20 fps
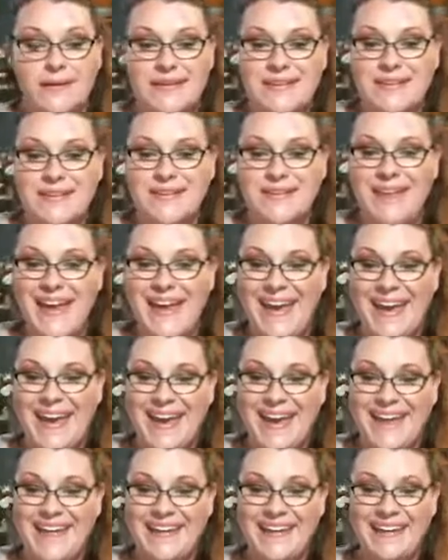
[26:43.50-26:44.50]
So
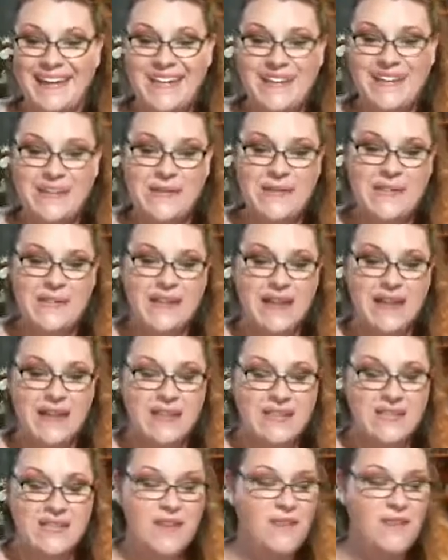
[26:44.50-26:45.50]
yay! So exciting
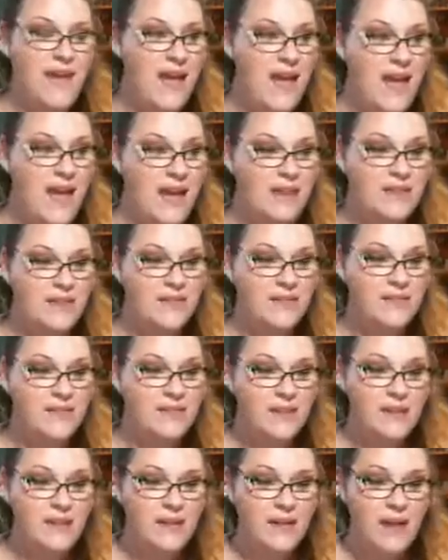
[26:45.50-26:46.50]
stuff ahead.
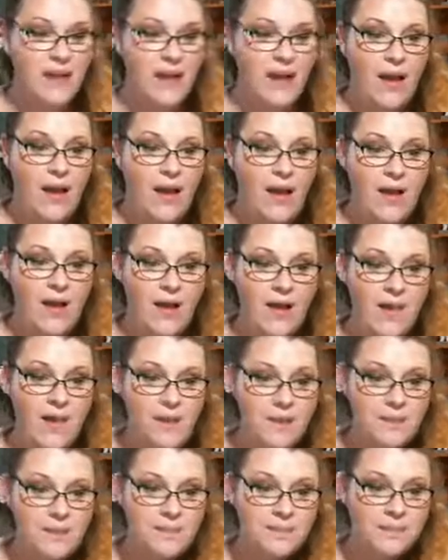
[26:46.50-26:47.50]

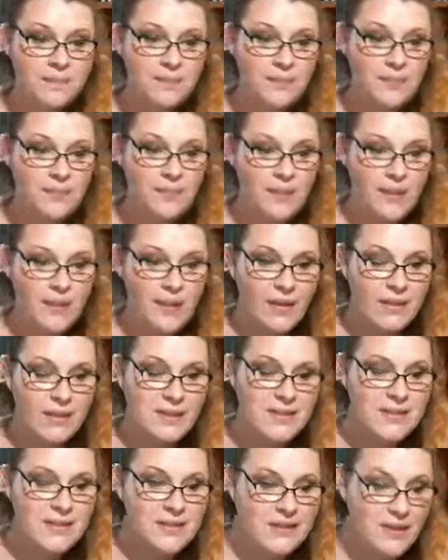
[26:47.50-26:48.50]

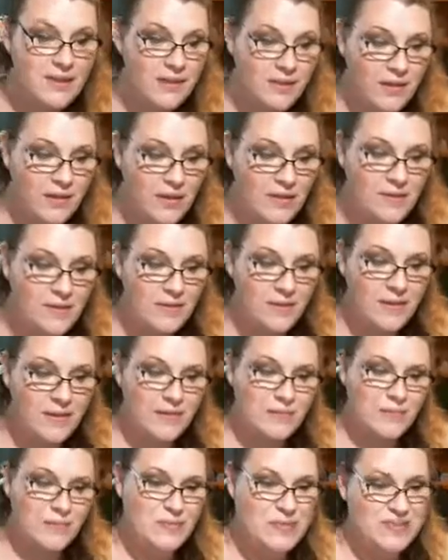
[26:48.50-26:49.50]
Let's see.
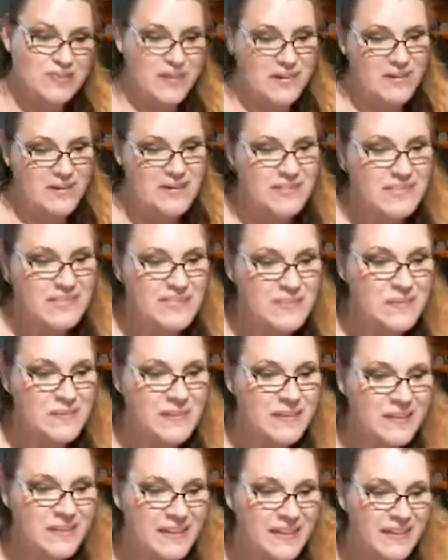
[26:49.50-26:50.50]
Sierra said
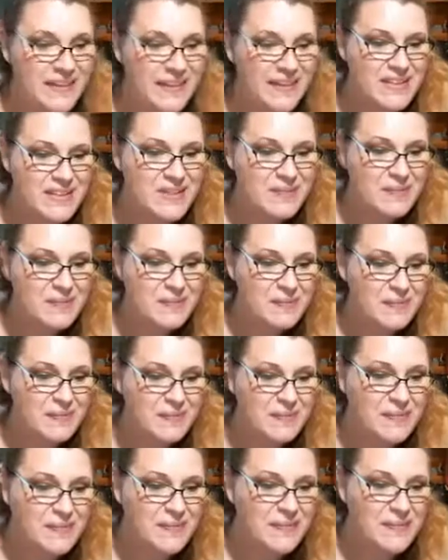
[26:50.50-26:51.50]
something.
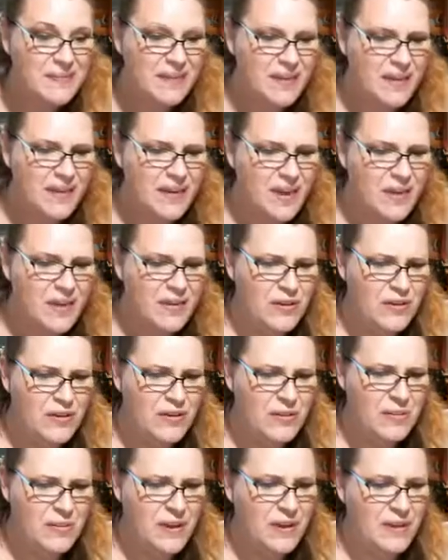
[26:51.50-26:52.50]
He got
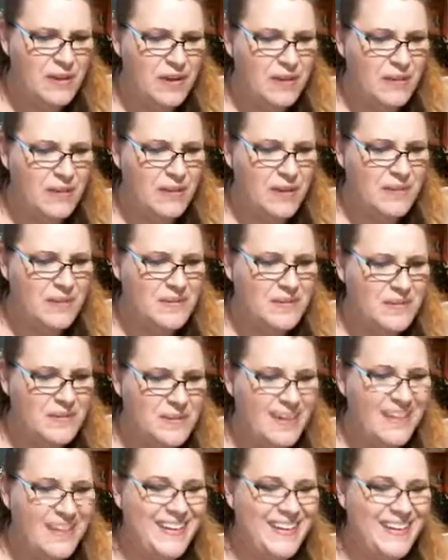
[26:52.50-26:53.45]
you makeup. How sweet.